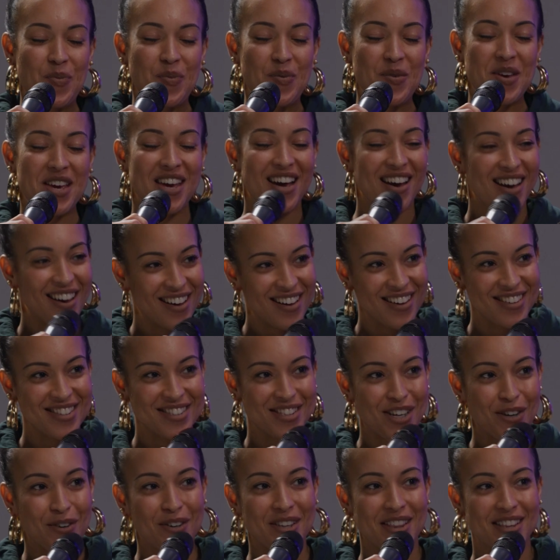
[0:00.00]
But yeah,
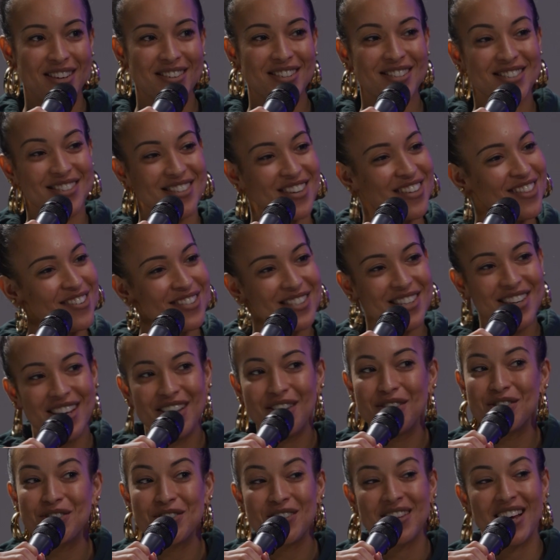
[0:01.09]
so there's
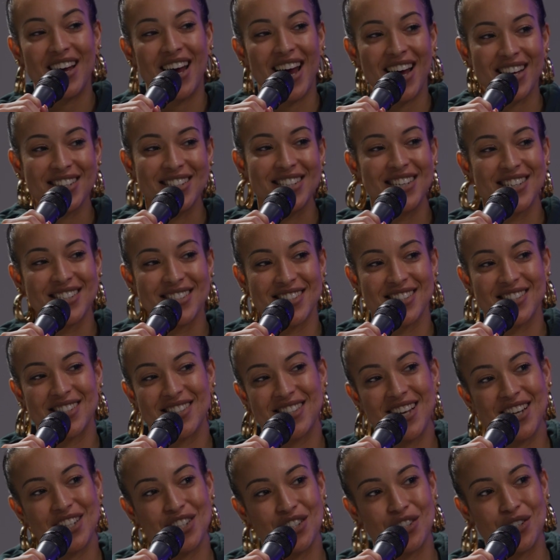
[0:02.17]
literature that actually
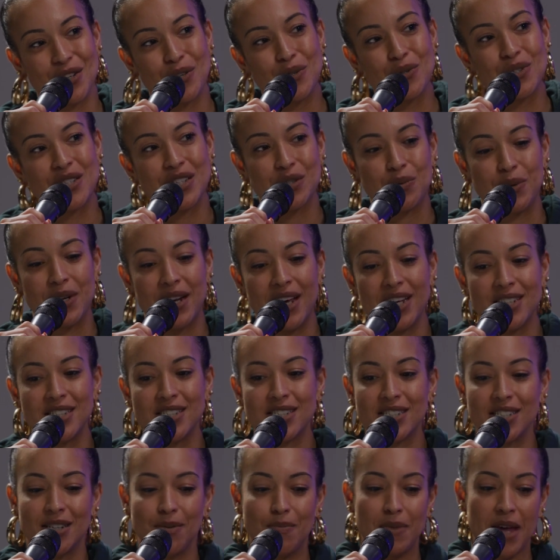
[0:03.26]
exists that shows this
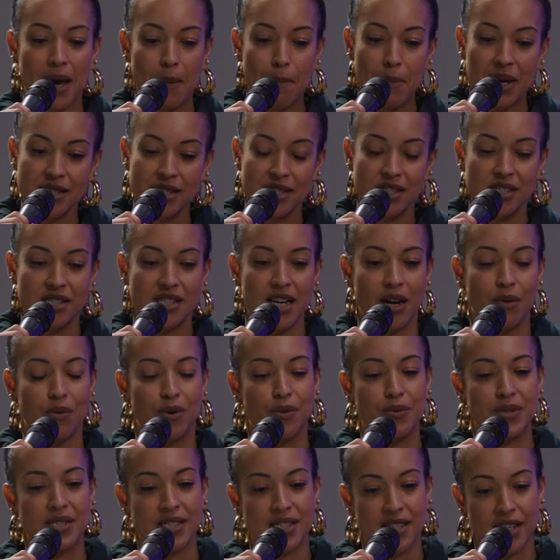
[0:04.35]
relationship, that messages that
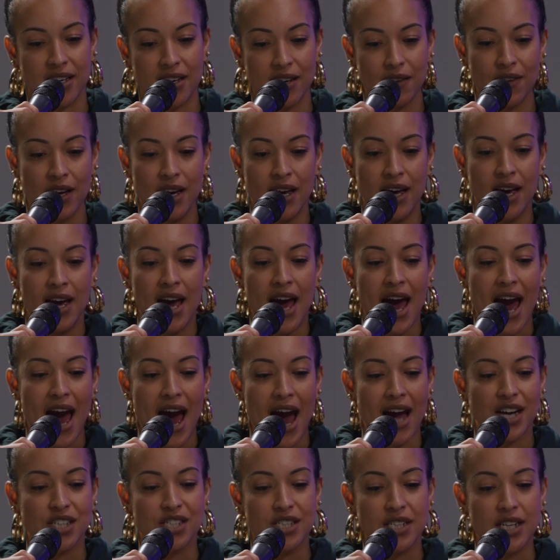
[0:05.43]
we receive
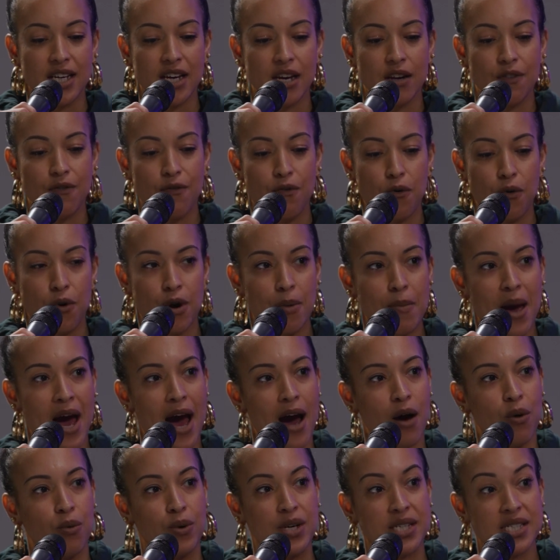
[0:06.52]
actually inform
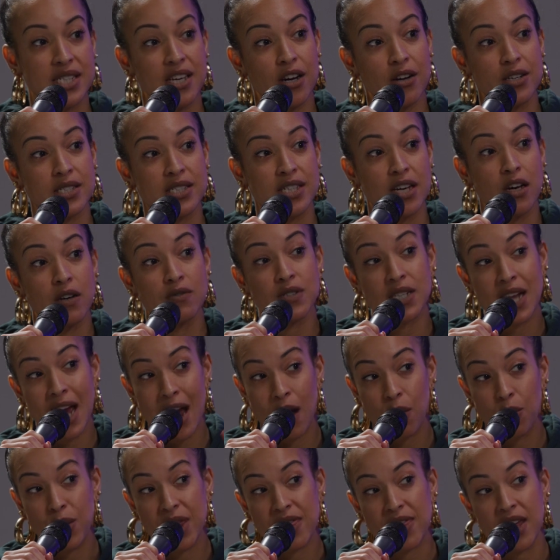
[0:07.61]
how we see ourselves and
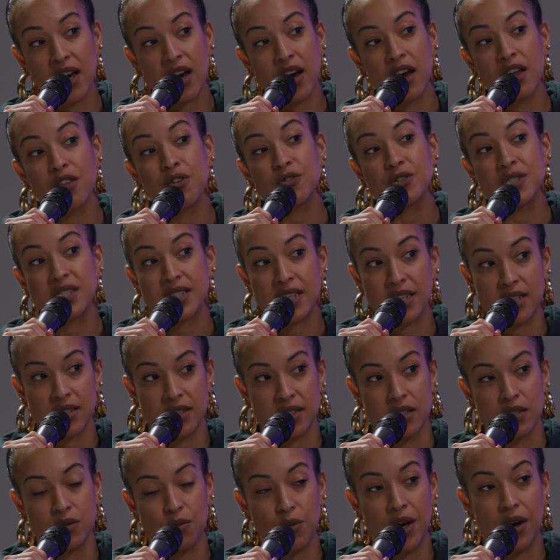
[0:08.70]
how we think others see
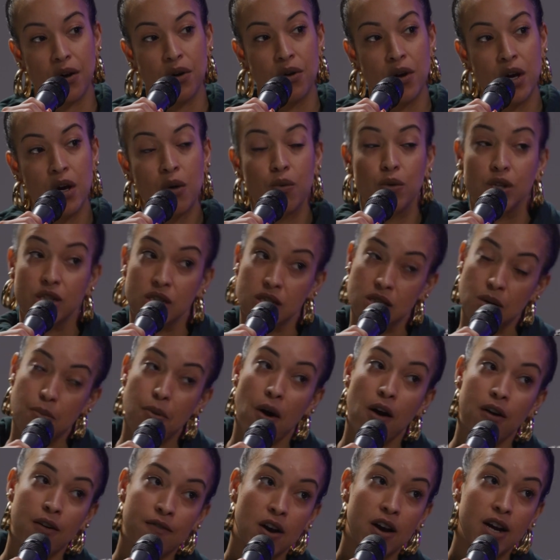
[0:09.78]
us as well, which is a
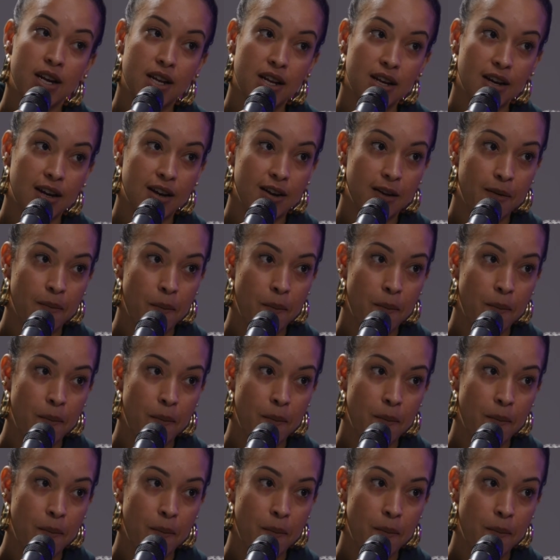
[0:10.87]
part of our identity.